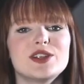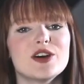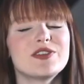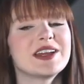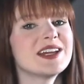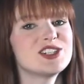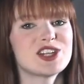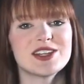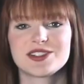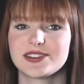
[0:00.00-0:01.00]
loving and
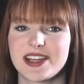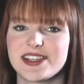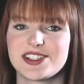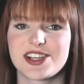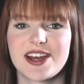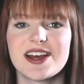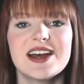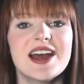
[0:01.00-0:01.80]
gentle nature.